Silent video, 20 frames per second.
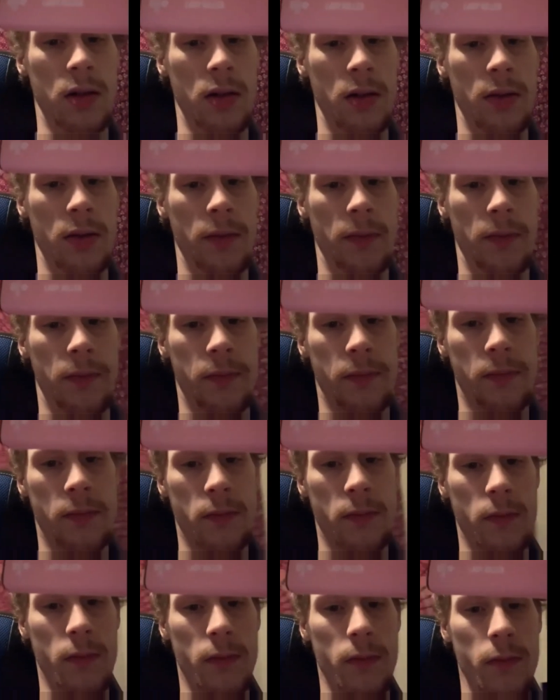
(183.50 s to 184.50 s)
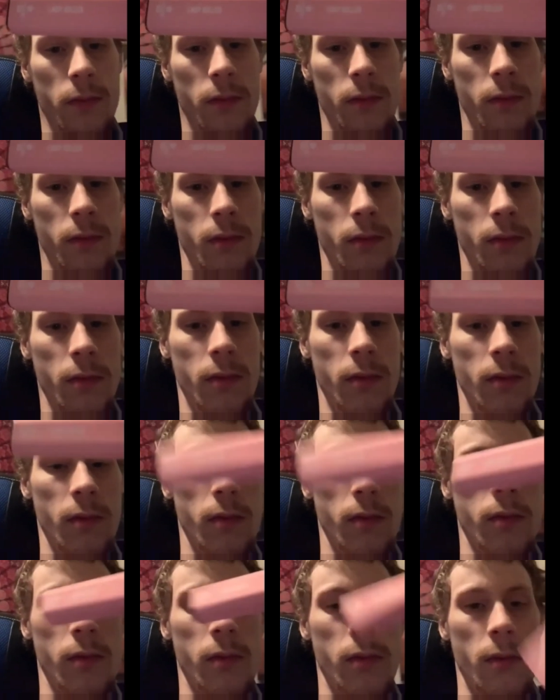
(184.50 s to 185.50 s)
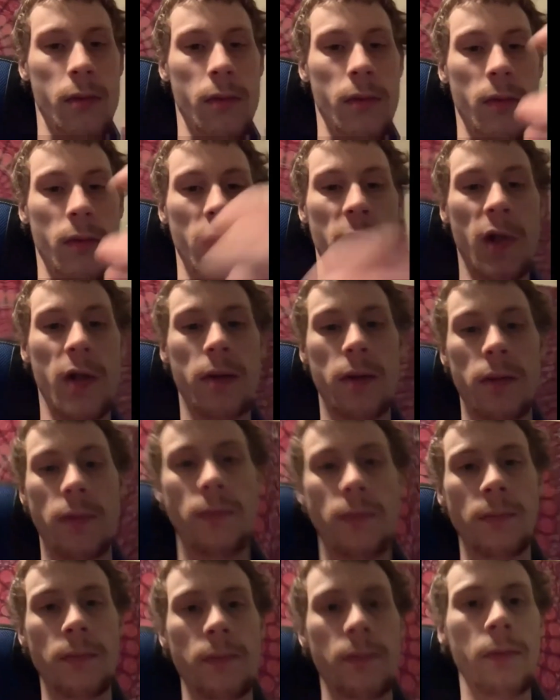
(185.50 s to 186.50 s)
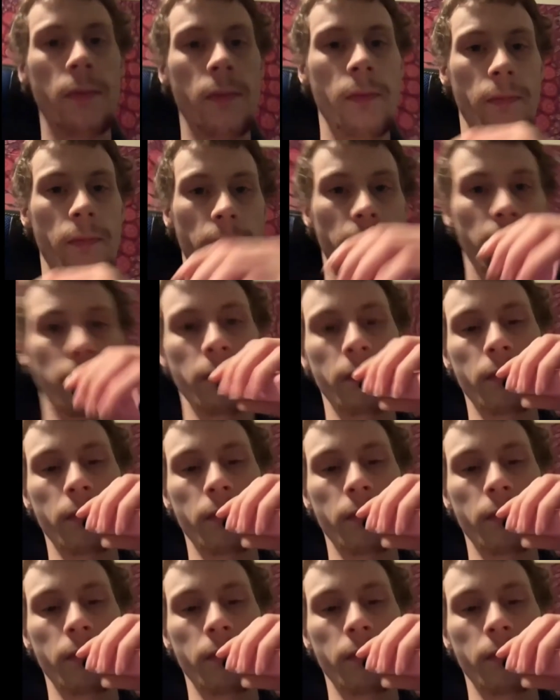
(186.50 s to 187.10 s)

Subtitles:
(no one is talking)